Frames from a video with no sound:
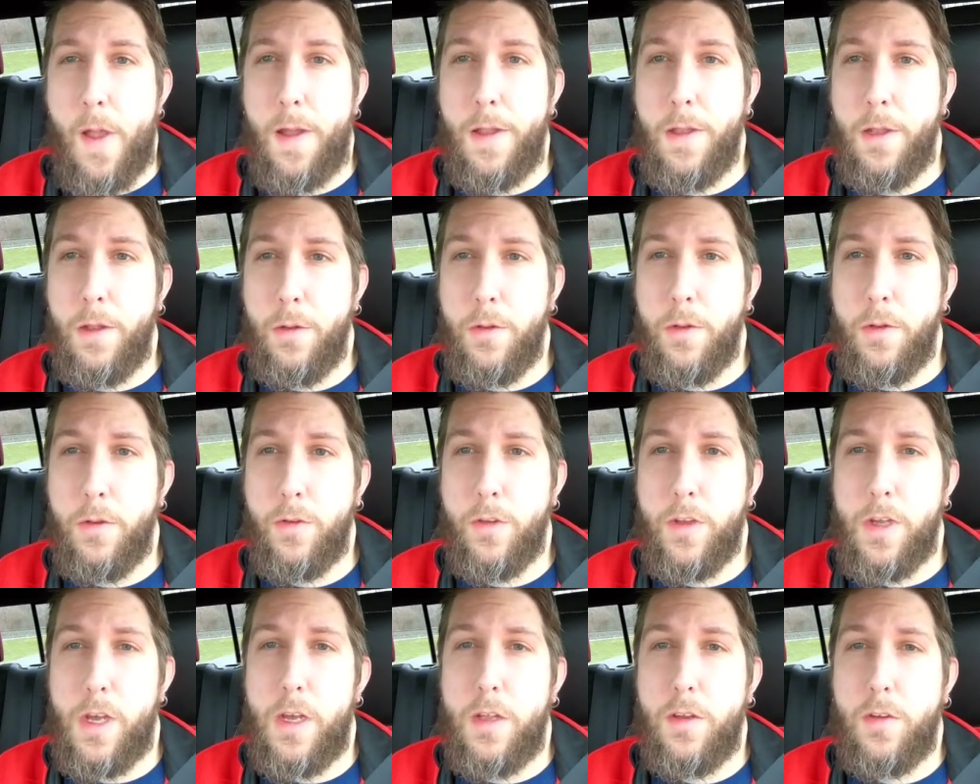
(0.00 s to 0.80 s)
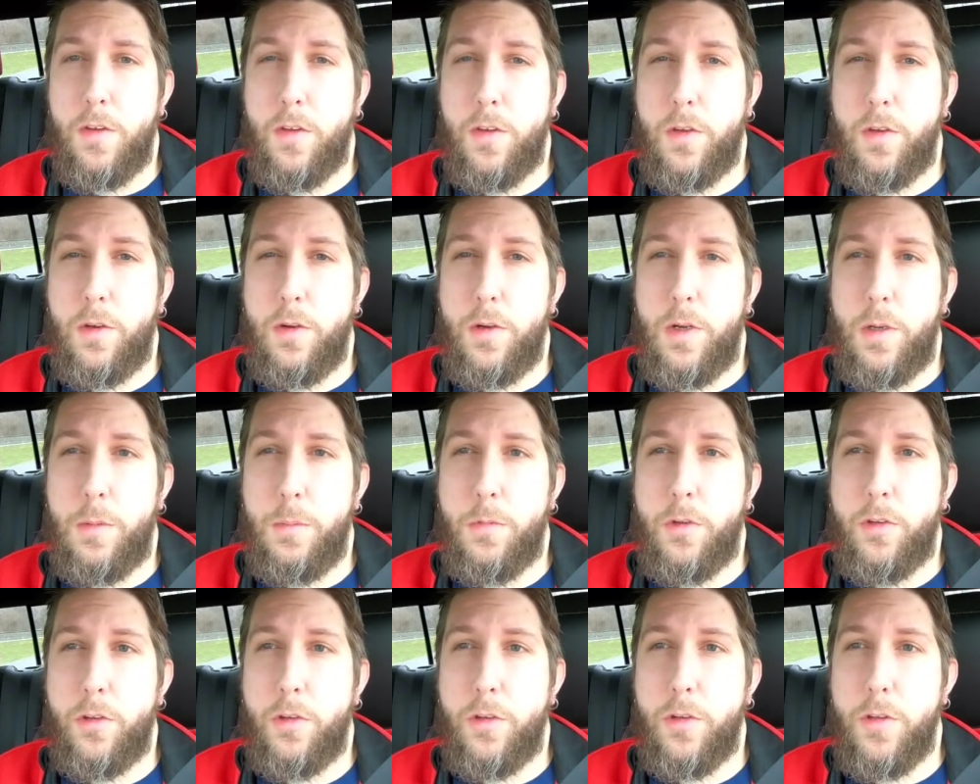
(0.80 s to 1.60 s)
I know those guys, so
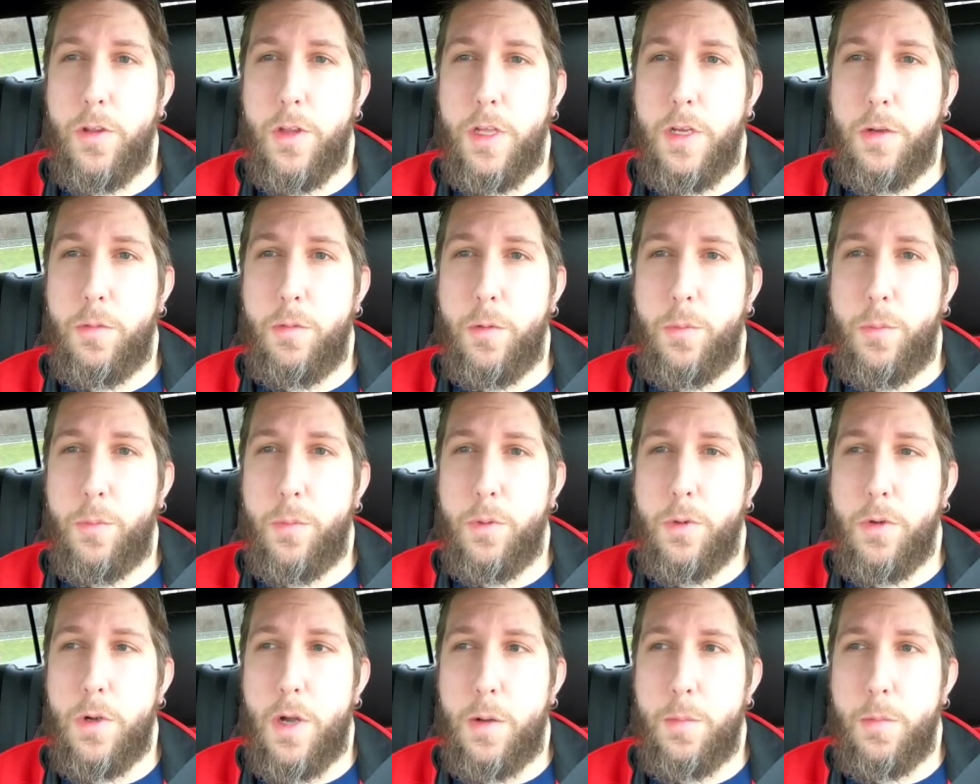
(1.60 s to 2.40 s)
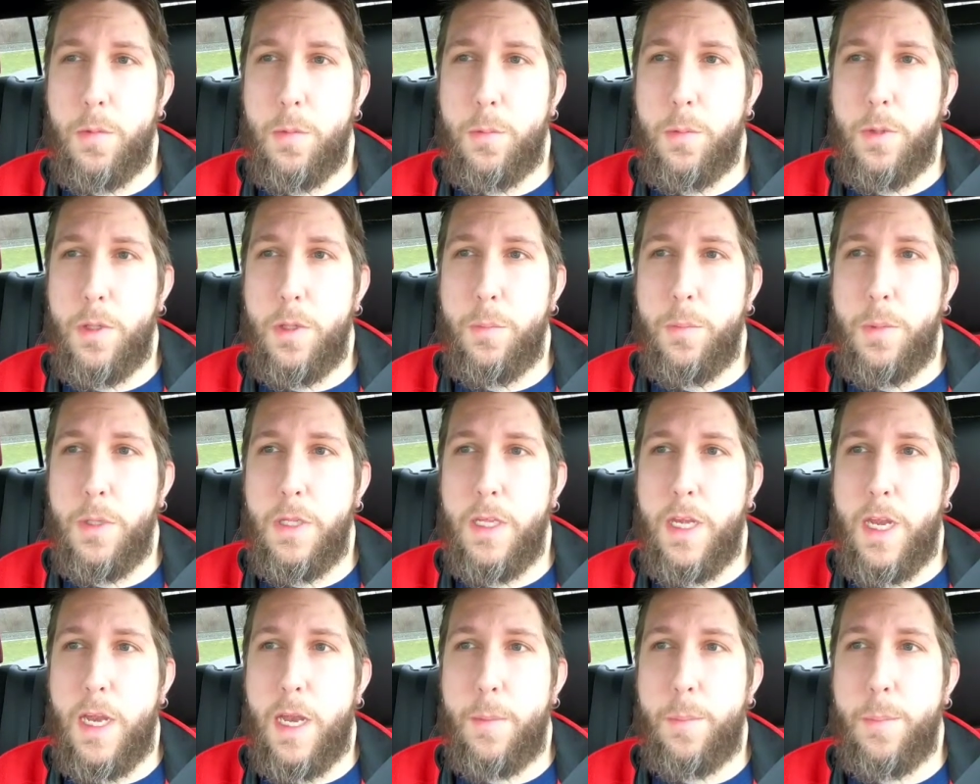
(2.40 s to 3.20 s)
I'm sure they will probably
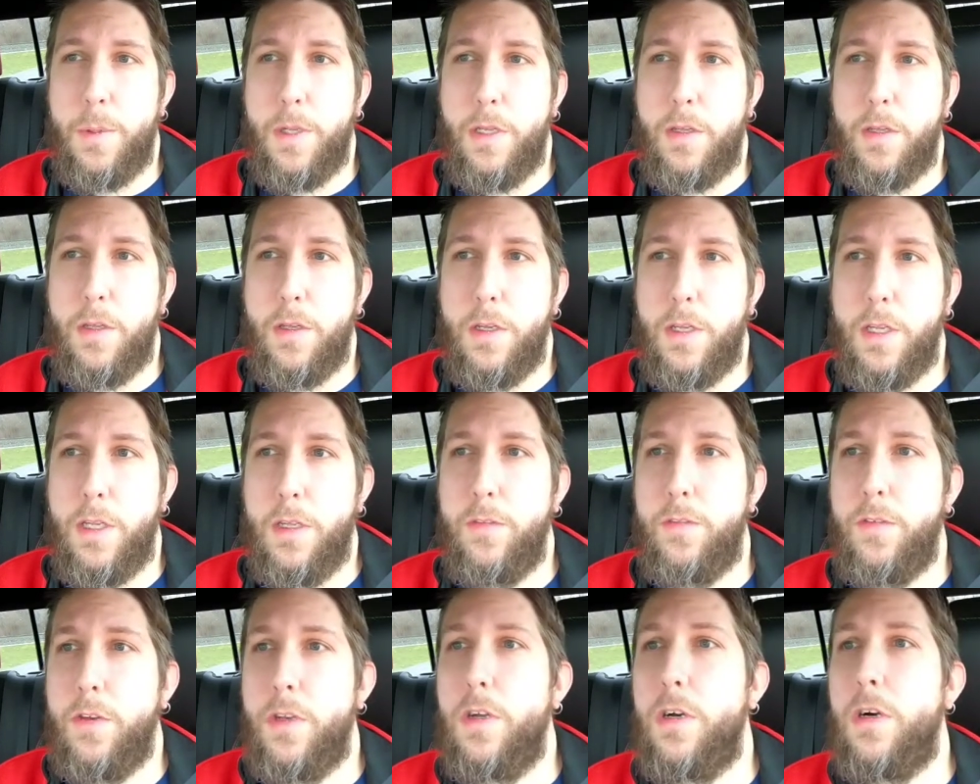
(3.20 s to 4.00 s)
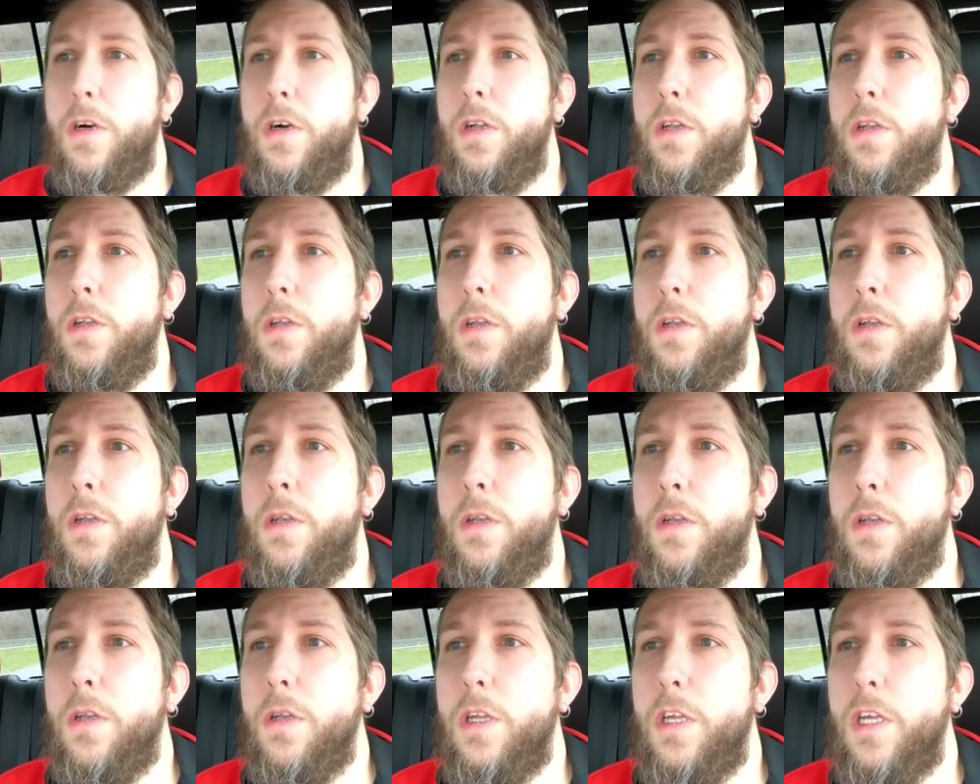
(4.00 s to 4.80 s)
be happy to give an
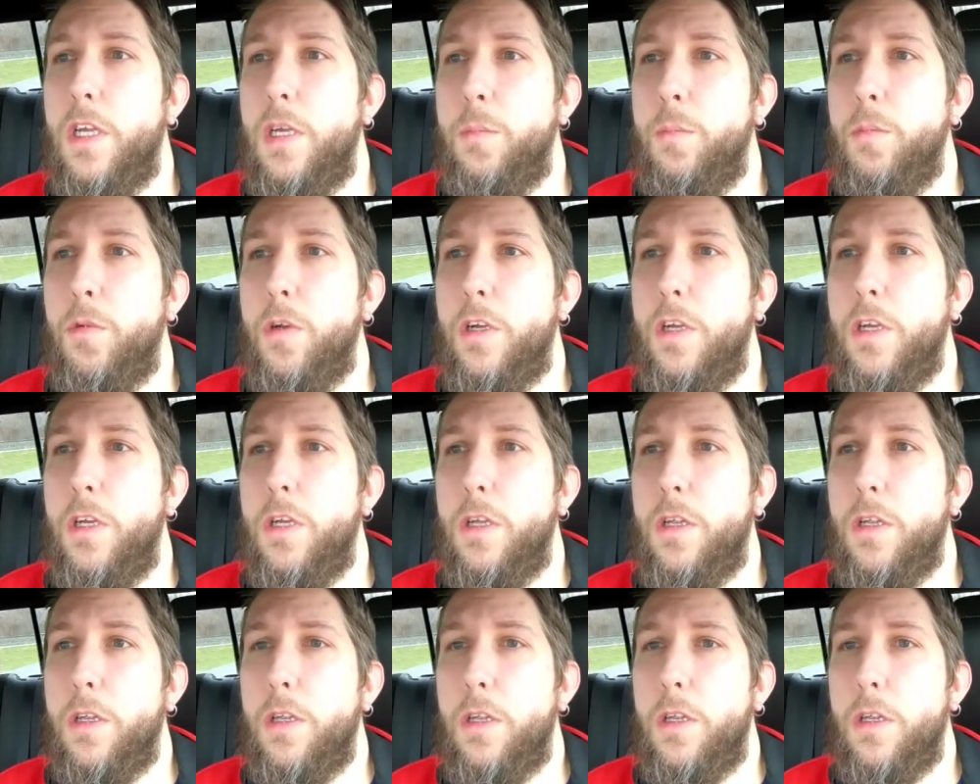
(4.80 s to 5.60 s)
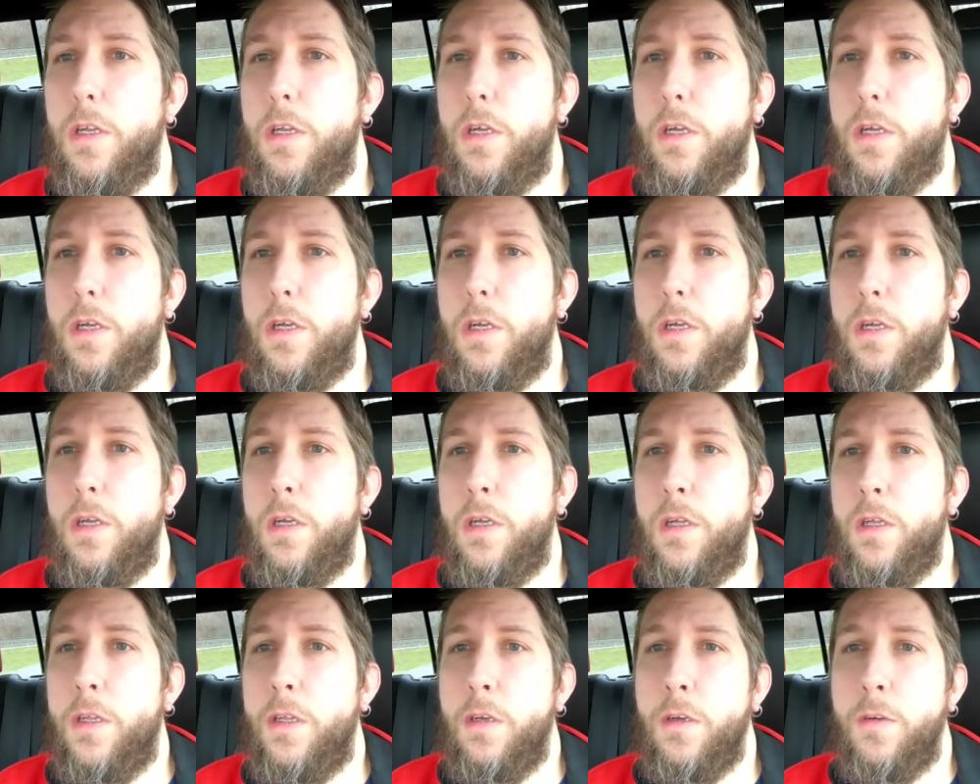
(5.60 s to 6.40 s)
on-camera
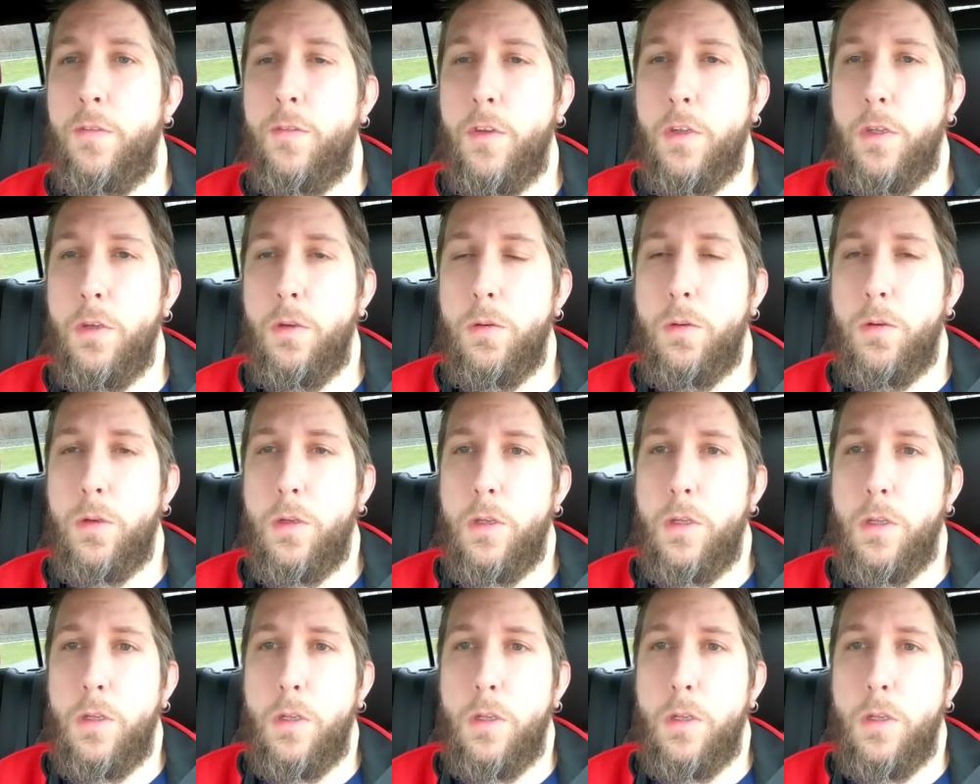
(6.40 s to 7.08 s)
interview.